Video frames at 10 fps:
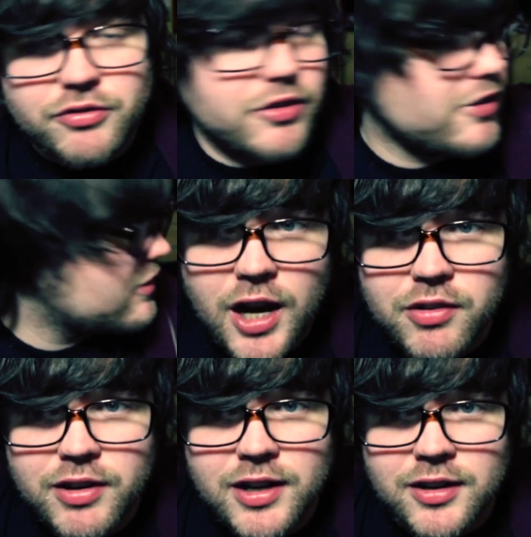the front.
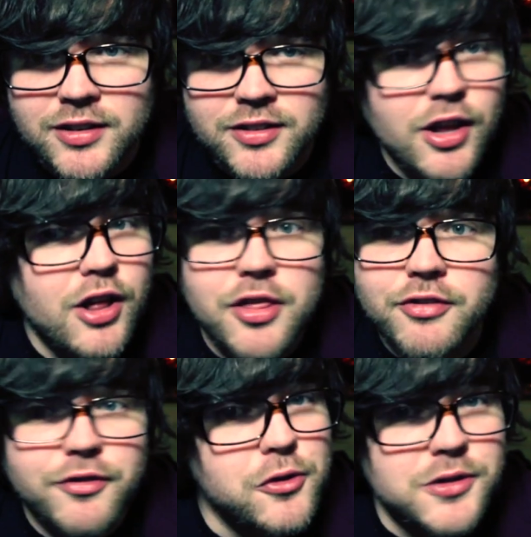I realised
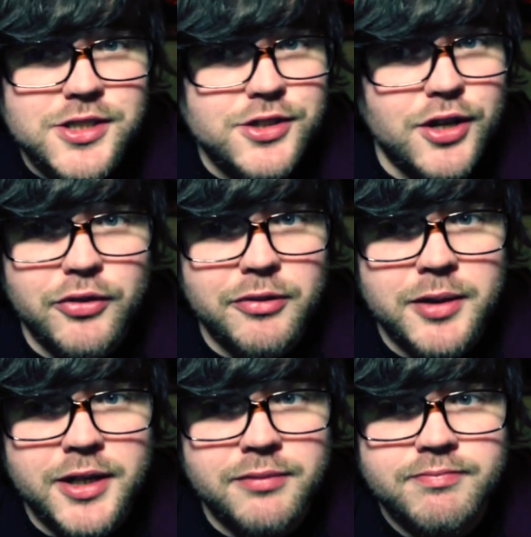the force is not with
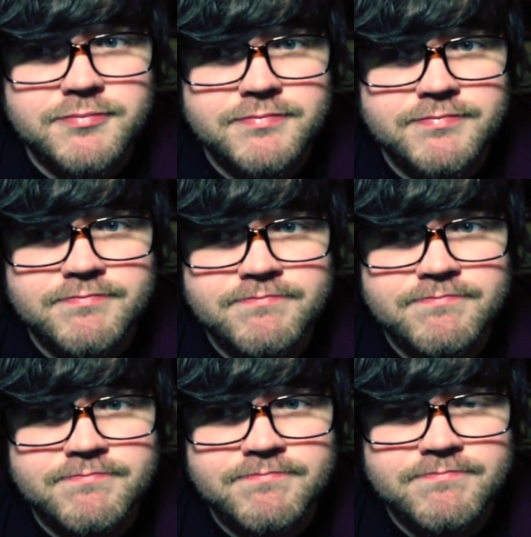me.
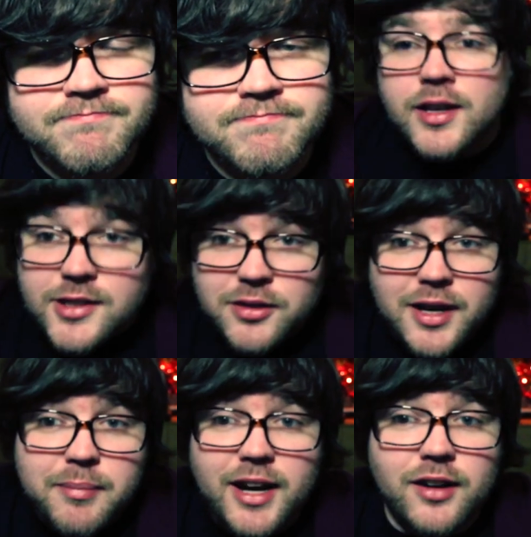So
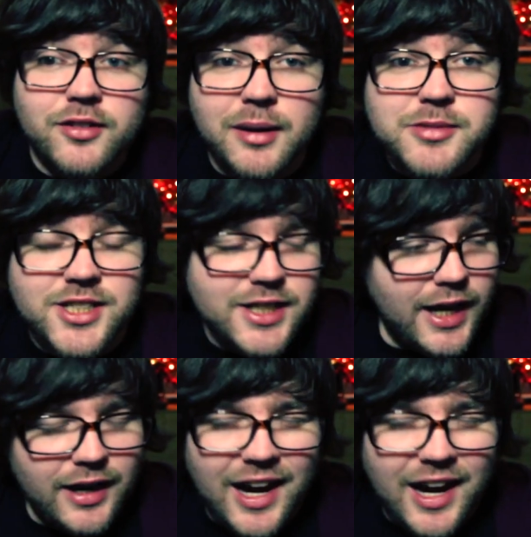I'll get back onto Amazon again.